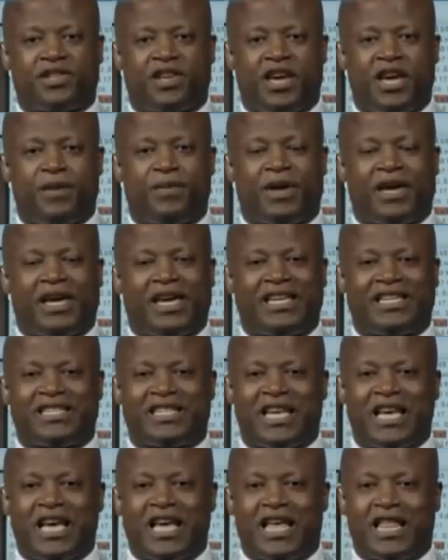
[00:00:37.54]
this game
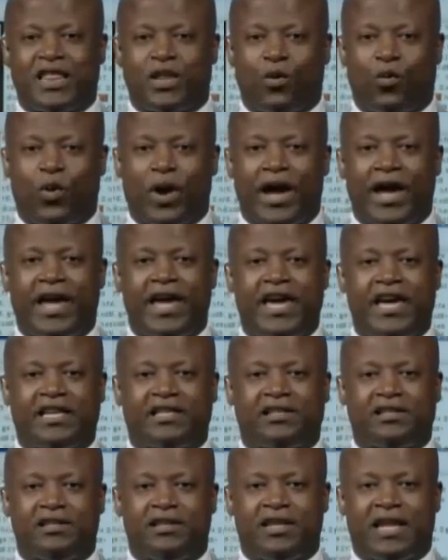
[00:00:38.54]
is the way
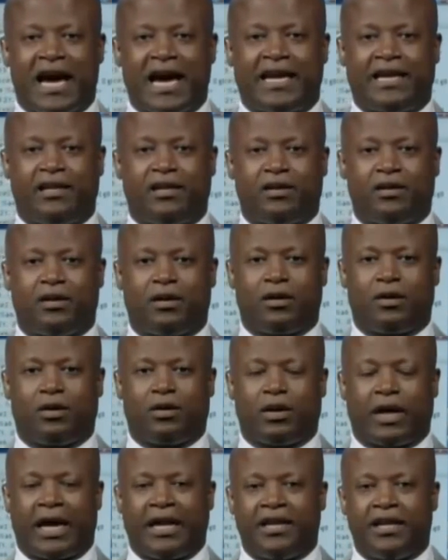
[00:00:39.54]
his knight
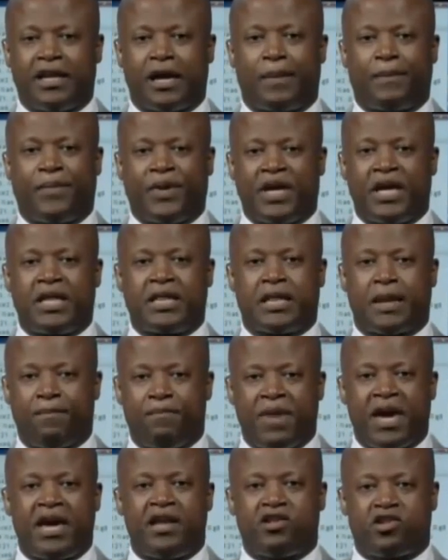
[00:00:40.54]
ended up being the
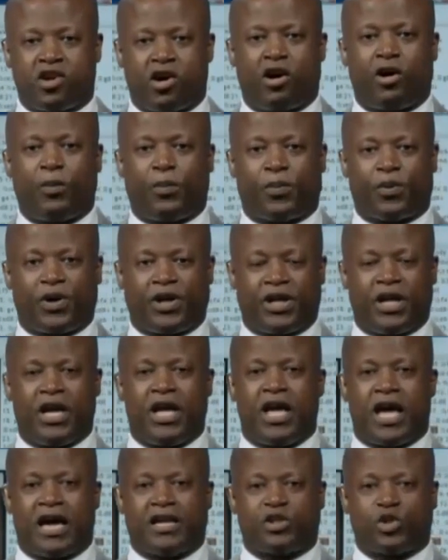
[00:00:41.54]
main culprit
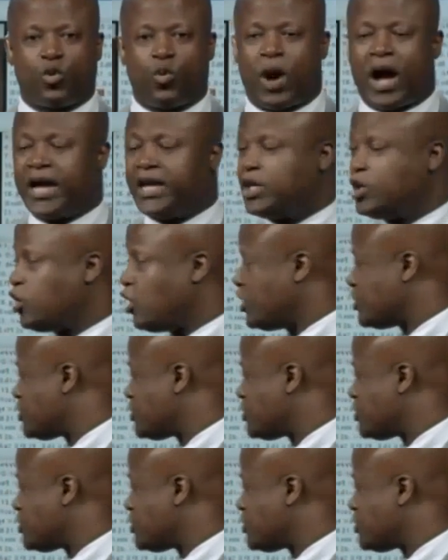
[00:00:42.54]
as to why he